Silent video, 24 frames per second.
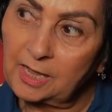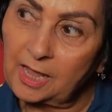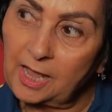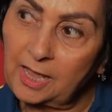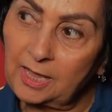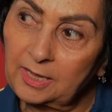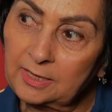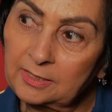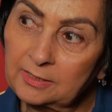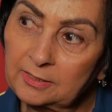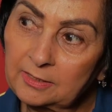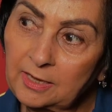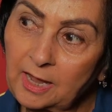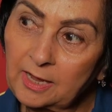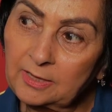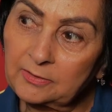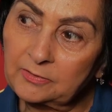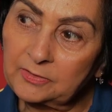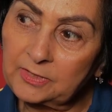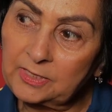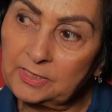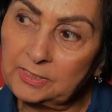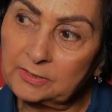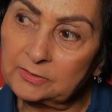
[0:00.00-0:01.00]
And I
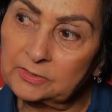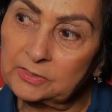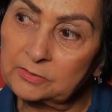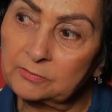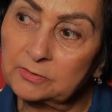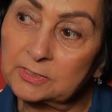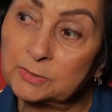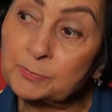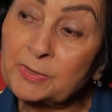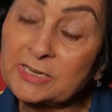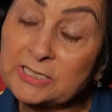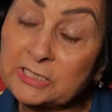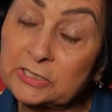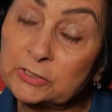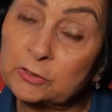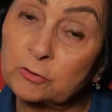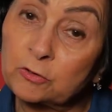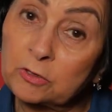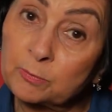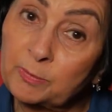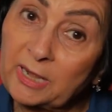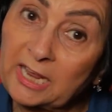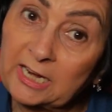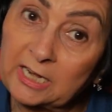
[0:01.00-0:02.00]
think, especially the
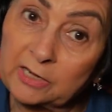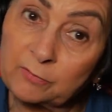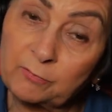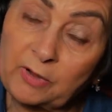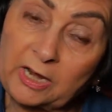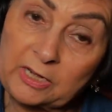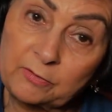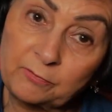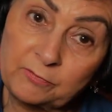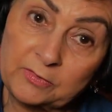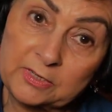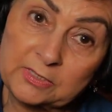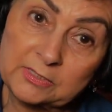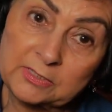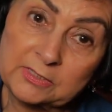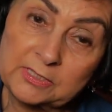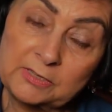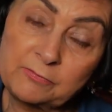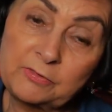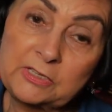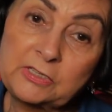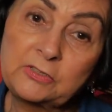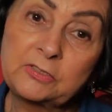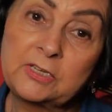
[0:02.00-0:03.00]
old black and white ones, they
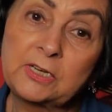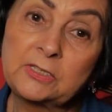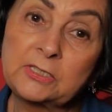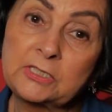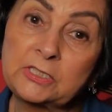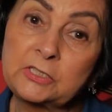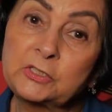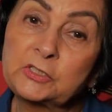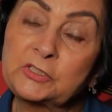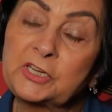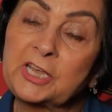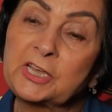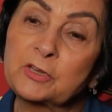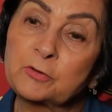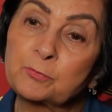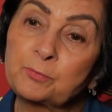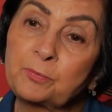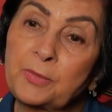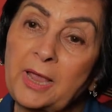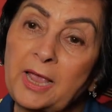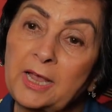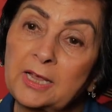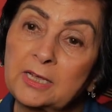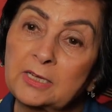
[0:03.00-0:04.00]
were trying to take you
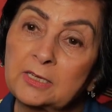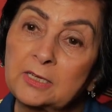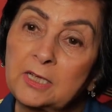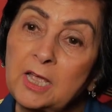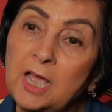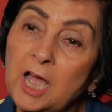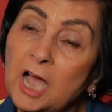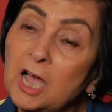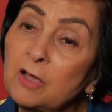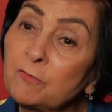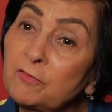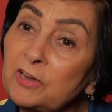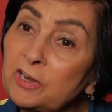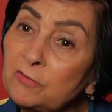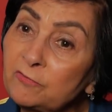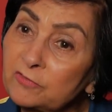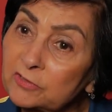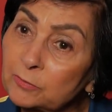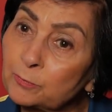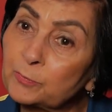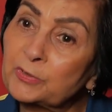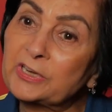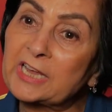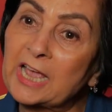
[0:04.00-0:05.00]
back away
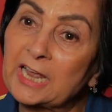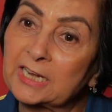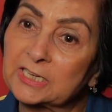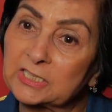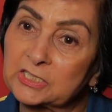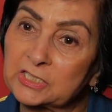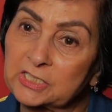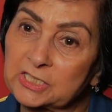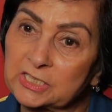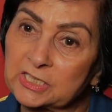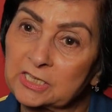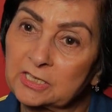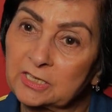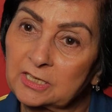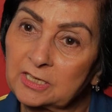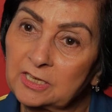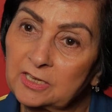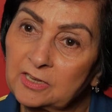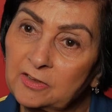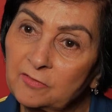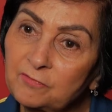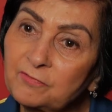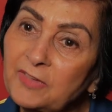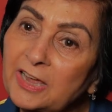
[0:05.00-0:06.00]
from reality,
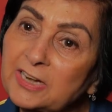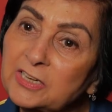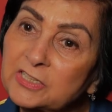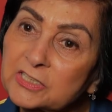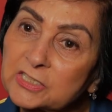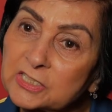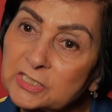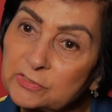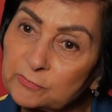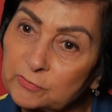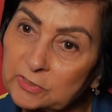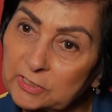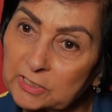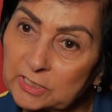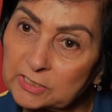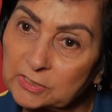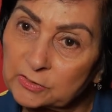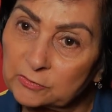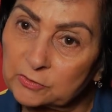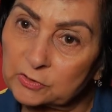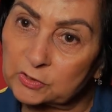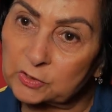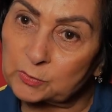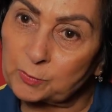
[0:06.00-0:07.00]
fantasy world,
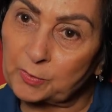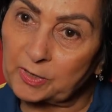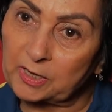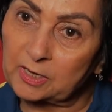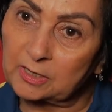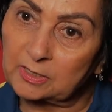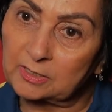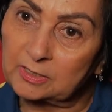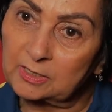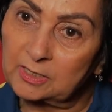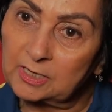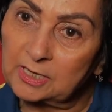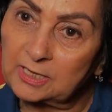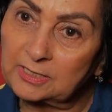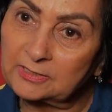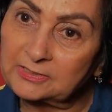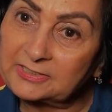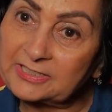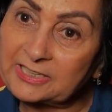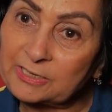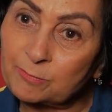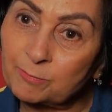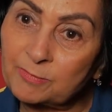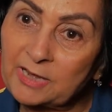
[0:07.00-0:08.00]
so to speak,
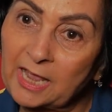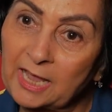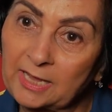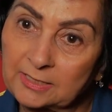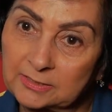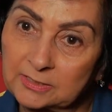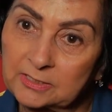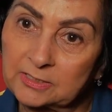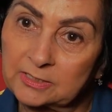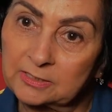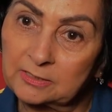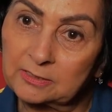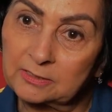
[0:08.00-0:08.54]
dreamland.